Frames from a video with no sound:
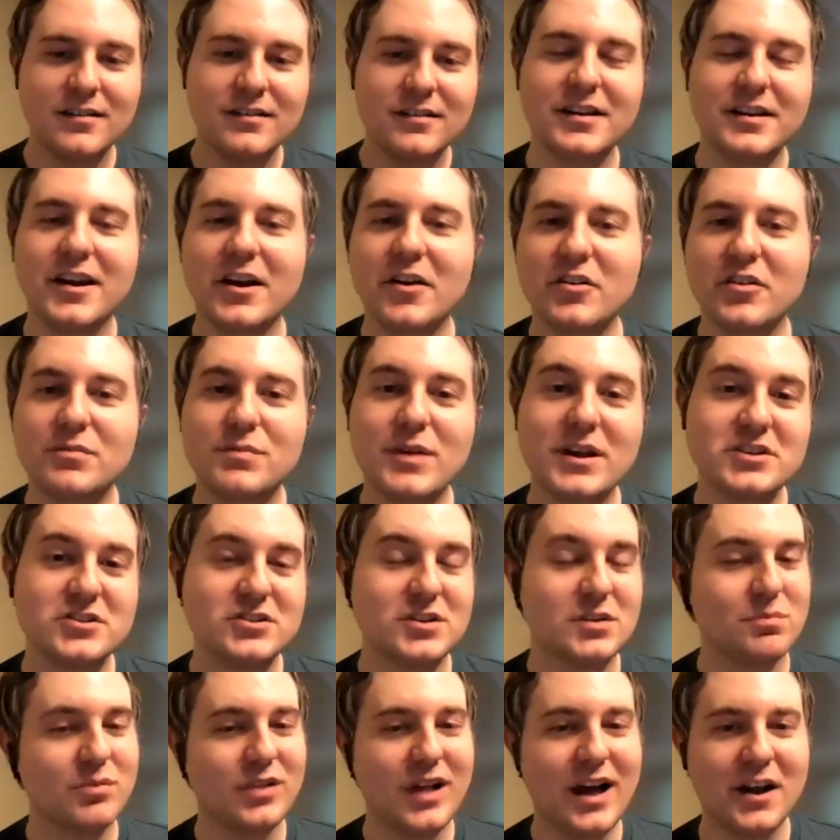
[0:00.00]
you know,
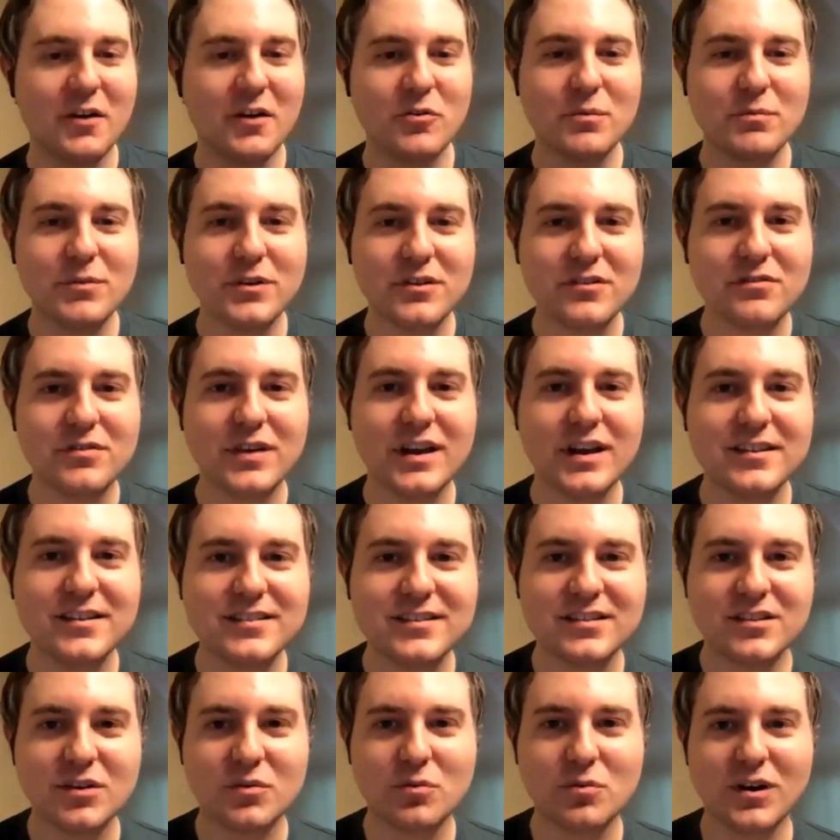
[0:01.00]
especially Black women
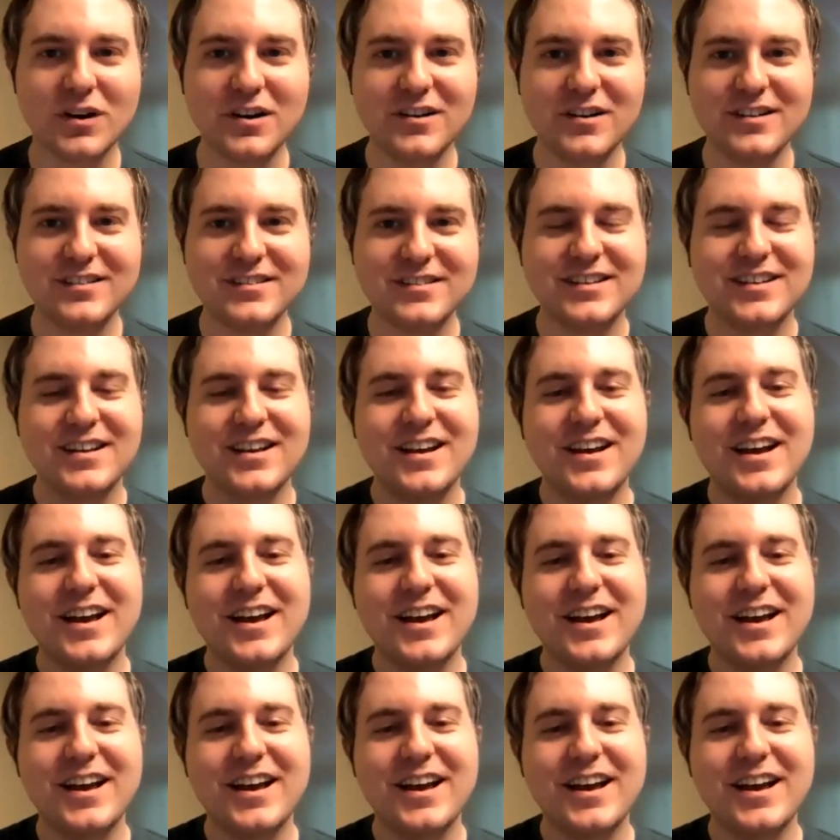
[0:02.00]
faced in the world.